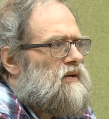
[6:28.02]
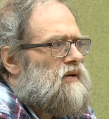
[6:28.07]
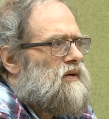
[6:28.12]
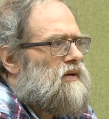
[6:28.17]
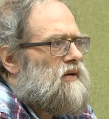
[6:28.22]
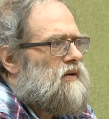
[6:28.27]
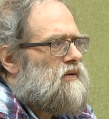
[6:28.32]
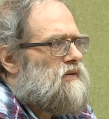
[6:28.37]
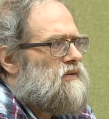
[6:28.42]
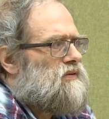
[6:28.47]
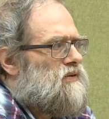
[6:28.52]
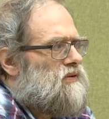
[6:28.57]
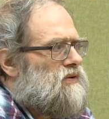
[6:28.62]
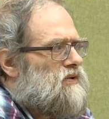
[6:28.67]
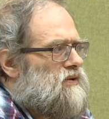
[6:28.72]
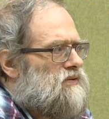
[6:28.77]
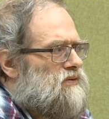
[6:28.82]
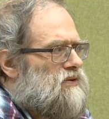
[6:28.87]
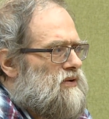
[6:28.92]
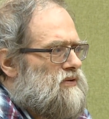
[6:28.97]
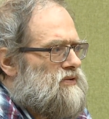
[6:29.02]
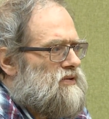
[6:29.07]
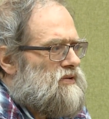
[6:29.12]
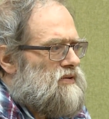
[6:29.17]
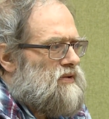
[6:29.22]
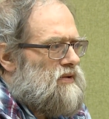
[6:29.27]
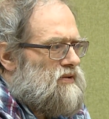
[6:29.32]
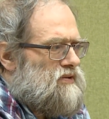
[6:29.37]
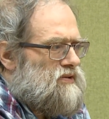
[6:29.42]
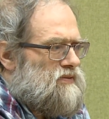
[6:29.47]
Uh, you know, he wrote
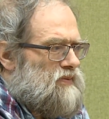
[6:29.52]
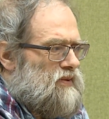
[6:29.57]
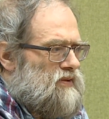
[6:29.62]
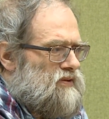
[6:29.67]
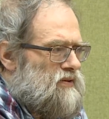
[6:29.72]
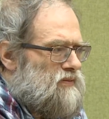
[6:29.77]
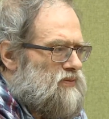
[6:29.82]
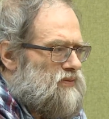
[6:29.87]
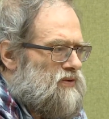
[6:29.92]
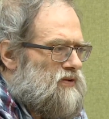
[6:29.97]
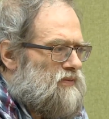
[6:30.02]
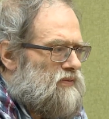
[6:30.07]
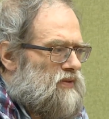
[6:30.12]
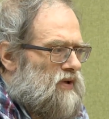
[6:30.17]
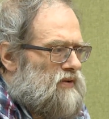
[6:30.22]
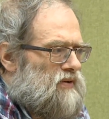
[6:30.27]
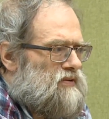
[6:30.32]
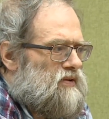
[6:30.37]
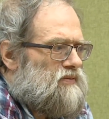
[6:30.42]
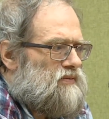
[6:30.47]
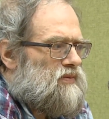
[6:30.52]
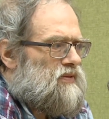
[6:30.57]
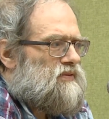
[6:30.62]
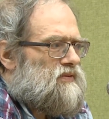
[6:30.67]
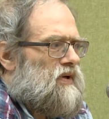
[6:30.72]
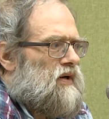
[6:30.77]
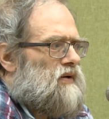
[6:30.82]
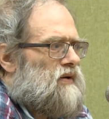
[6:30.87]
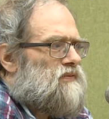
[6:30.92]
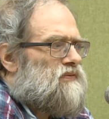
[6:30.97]
a, a special book about it,
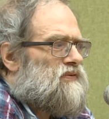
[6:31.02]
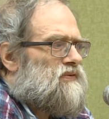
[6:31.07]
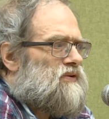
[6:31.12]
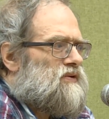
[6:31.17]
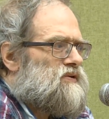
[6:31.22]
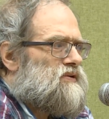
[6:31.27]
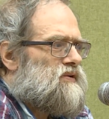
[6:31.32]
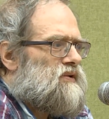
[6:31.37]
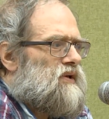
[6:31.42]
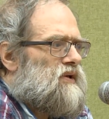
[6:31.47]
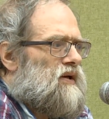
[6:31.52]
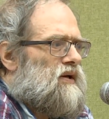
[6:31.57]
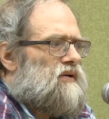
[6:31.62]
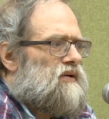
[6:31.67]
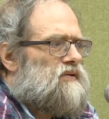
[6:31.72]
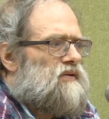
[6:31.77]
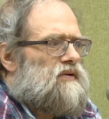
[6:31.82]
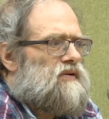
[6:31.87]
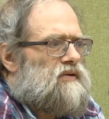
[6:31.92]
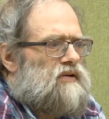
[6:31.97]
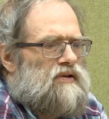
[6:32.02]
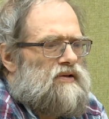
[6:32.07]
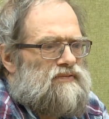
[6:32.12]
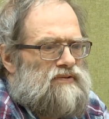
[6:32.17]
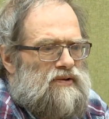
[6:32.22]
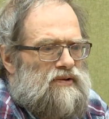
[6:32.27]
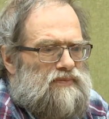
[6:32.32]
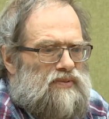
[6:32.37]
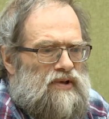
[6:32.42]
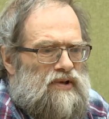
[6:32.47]
but at first he had uh,
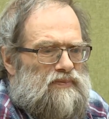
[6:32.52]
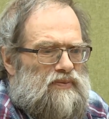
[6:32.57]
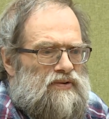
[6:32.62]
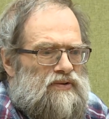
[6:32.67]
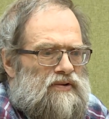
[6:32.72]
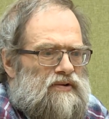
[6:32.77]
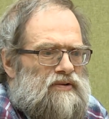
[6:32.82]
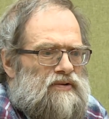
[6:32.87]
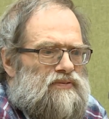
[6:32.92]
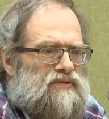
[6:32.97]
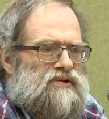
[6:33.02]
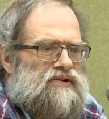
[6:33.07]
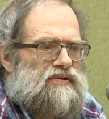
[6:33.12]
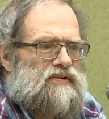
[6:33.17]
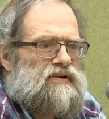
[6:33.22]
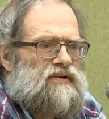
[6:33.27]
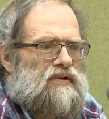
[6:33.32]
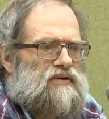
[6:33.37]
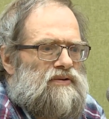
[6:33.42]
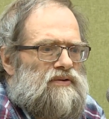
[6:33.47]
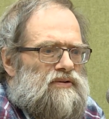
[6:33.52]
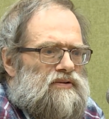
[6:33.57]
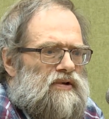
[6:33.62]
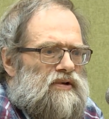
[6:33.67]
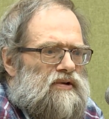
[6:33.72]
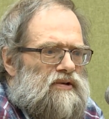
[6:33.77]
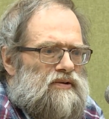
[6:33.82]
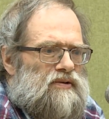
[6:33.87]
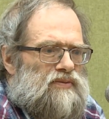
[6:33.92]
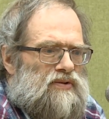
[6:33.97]
given a paper on it, which is
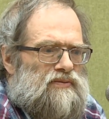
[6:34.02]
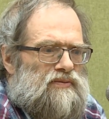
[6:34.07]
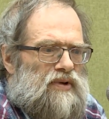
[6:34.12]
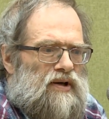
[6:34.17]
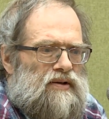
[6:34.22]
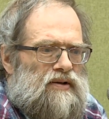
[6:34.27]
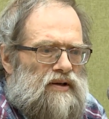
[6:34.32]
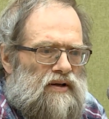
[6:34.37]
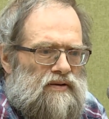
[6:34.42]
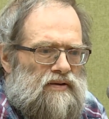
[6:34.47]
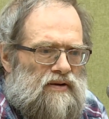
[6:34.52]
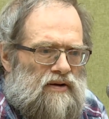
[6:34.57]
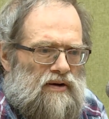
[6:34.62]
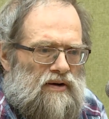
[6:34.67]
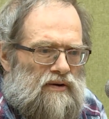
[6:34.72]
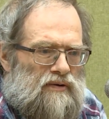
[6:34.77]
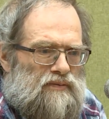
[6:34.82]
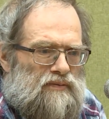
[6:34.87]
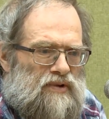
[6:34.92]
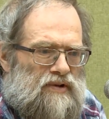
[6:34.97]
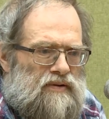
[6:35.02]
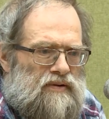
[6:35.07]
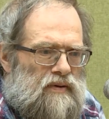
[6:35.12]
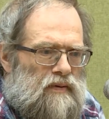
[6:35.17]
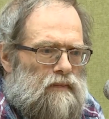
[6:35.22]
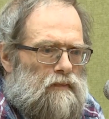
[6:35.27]
included in a book by Jan Hauben.